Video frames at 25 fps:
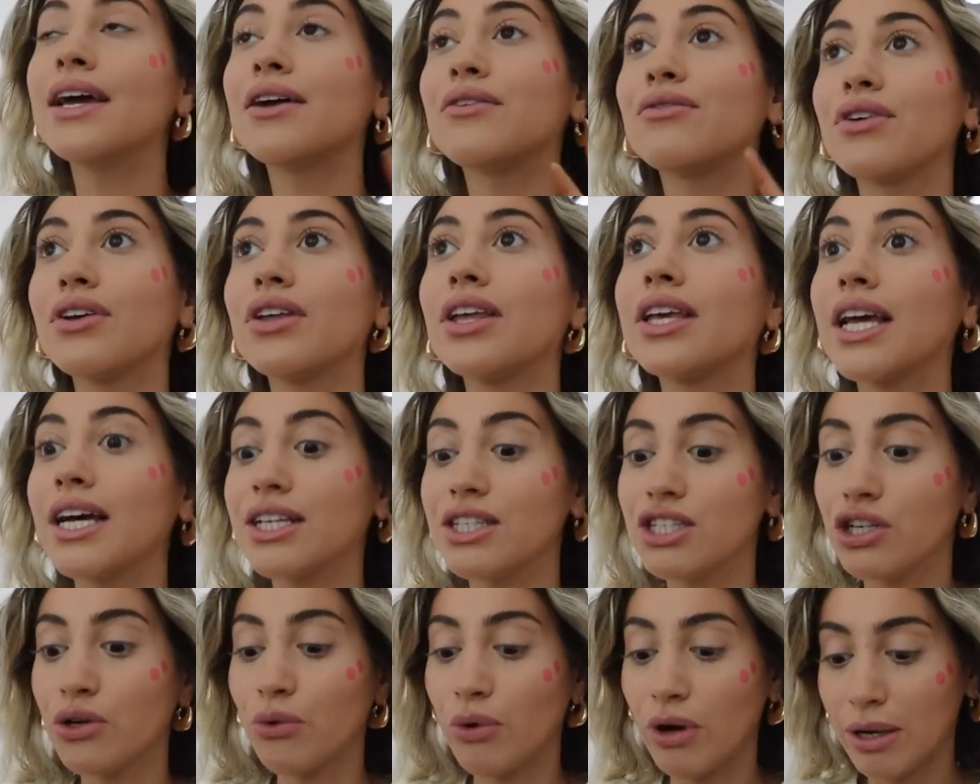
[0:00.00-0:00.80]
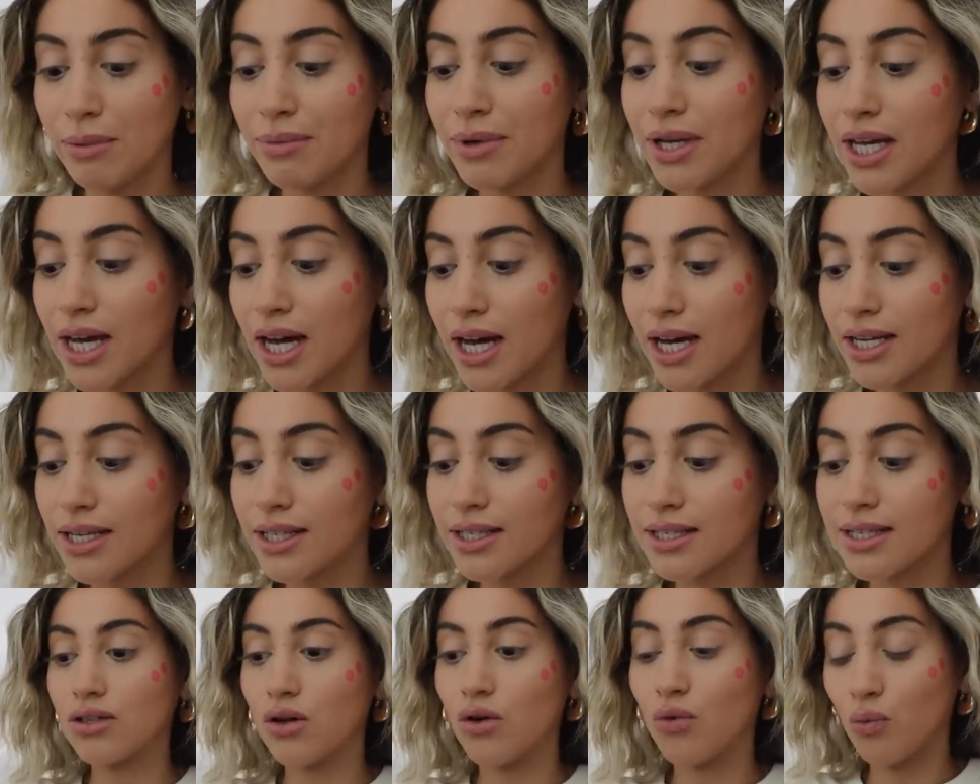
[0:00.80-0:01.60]
It really gets annoying
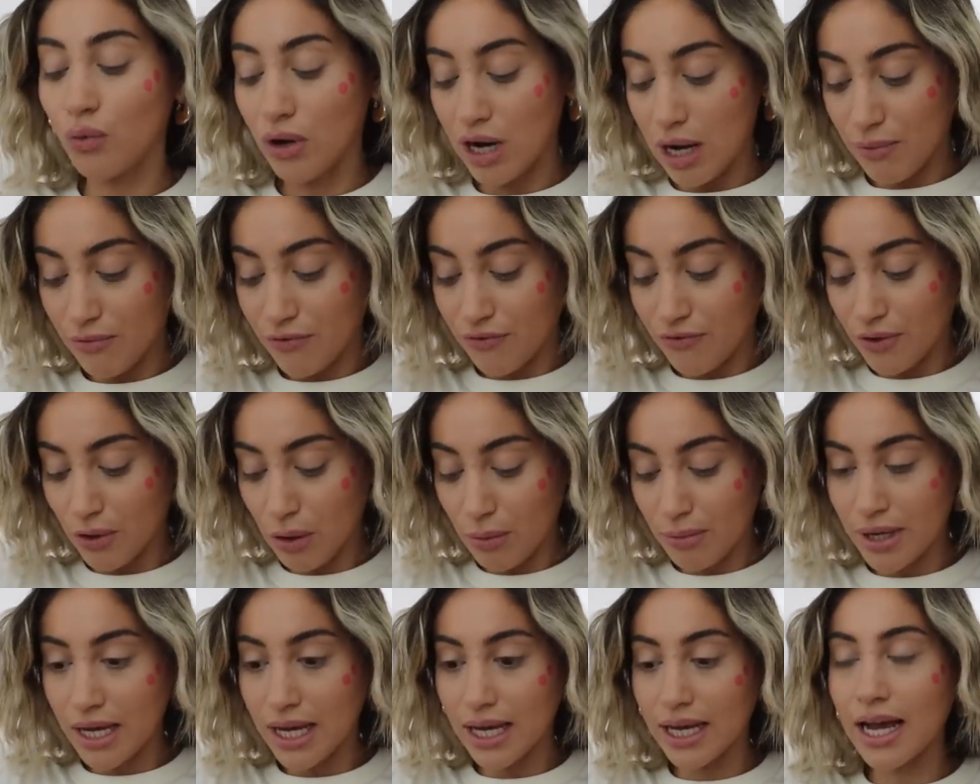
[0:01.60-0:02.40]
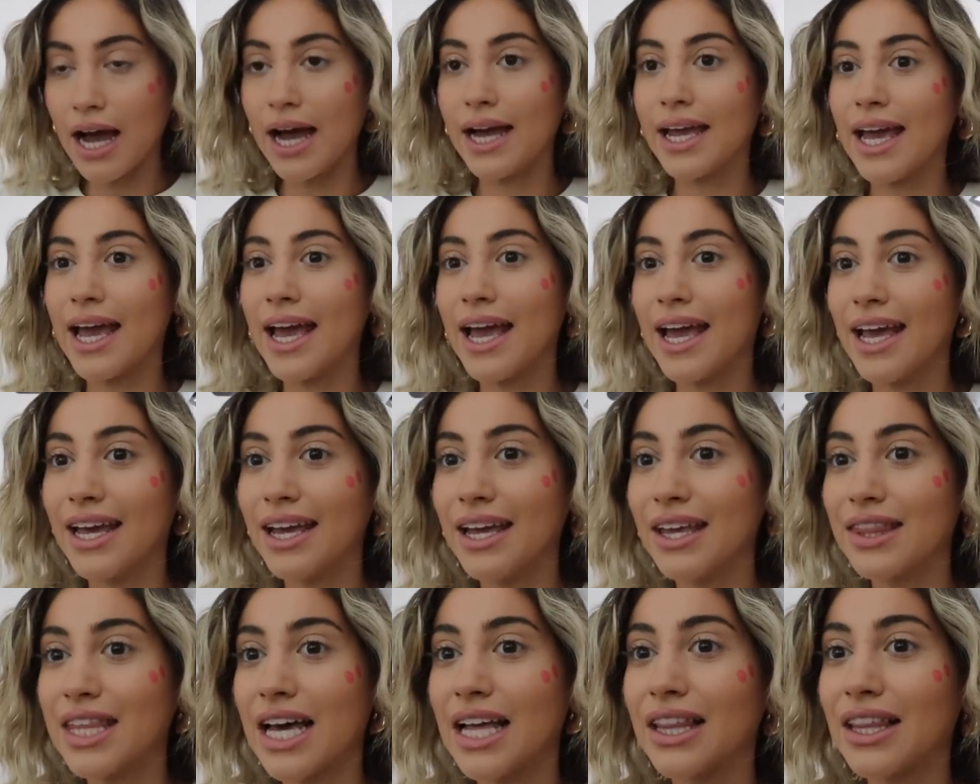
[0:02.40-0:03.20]
because when I'm filming, I
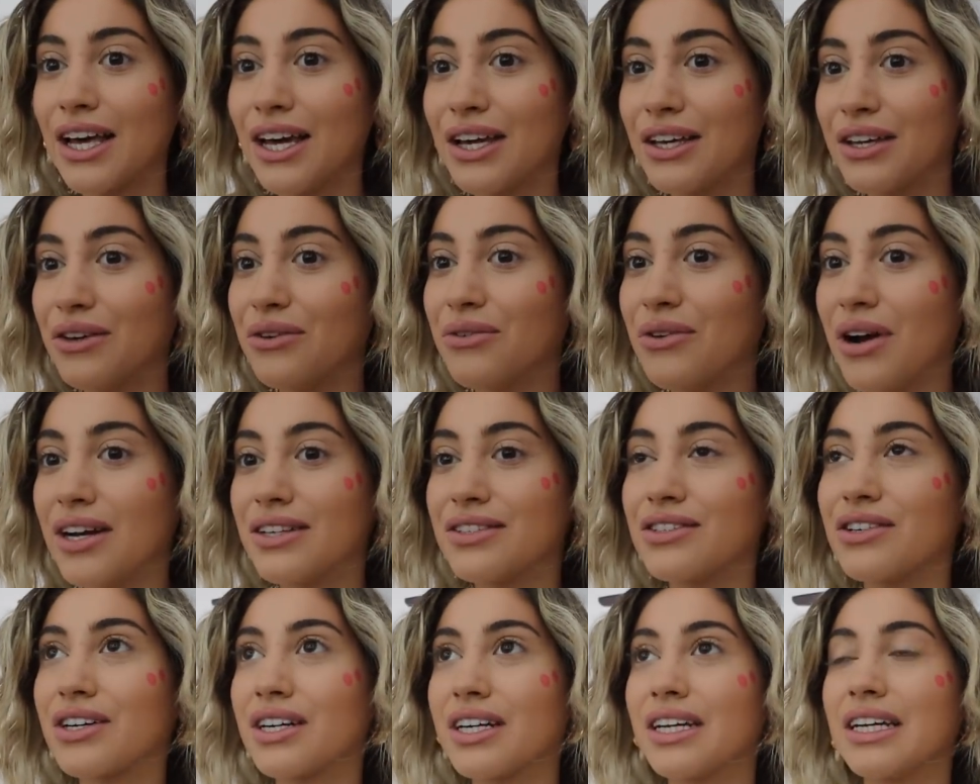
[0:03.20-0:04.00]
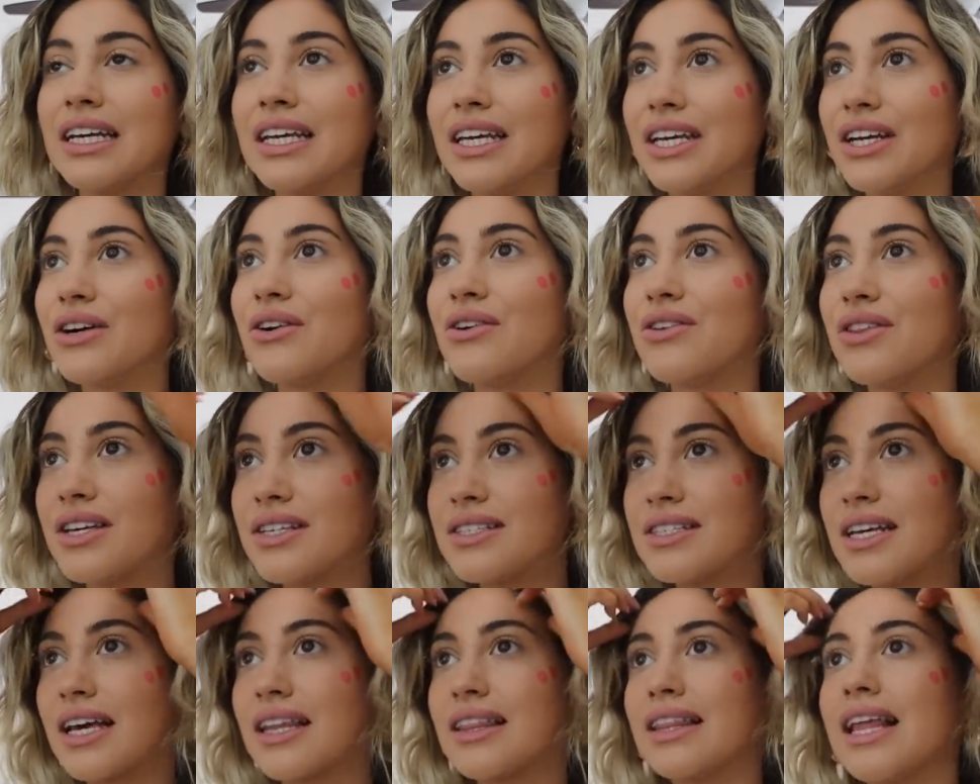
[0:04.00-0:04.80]
hate that like you guys are gonna hear
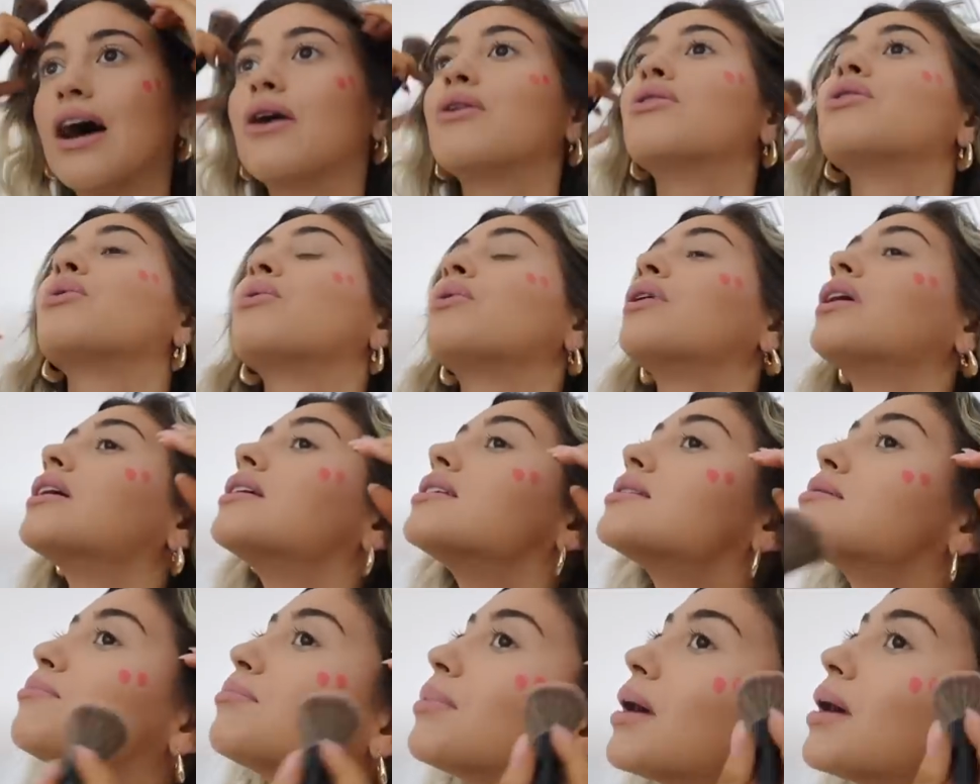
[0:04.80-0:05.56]
this like loud noise.